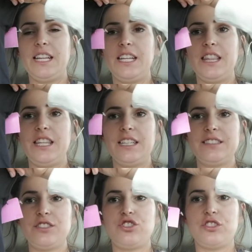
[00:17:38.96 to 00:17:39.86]
And then
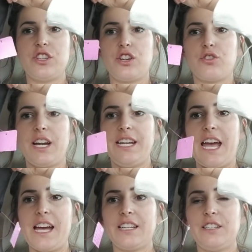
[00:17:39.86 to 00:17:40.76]
this is just a great
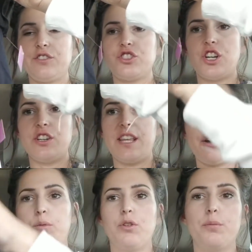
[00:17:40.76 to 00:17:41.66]
active shirt
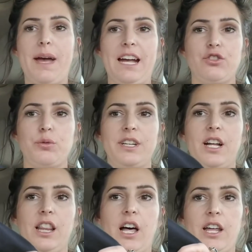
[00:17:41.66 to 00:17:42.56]
that will match with
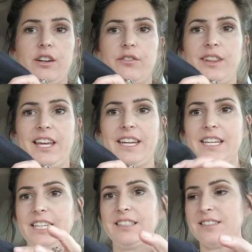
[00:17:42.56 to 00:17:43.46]
a lot of
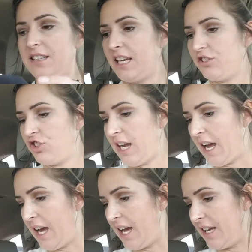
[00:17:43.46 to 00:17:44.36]
leggings that she
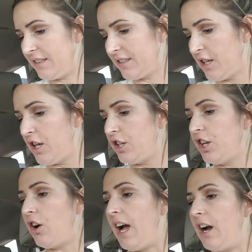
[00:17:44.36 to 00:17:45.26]
has.
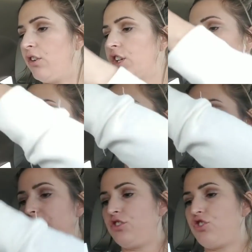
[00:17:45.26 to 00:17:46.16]
Y'all, how cute
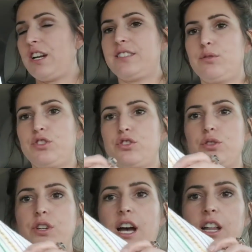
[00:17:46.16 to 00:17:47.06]
is this dress? It was
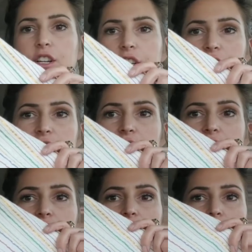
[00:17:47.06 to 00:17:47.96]
$2.
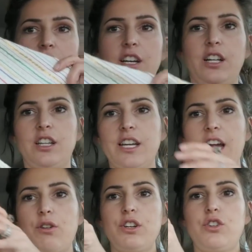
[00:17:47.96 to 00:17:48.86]
Look
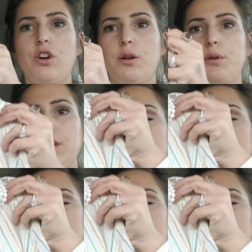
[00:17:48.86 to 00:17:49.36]
how adorable.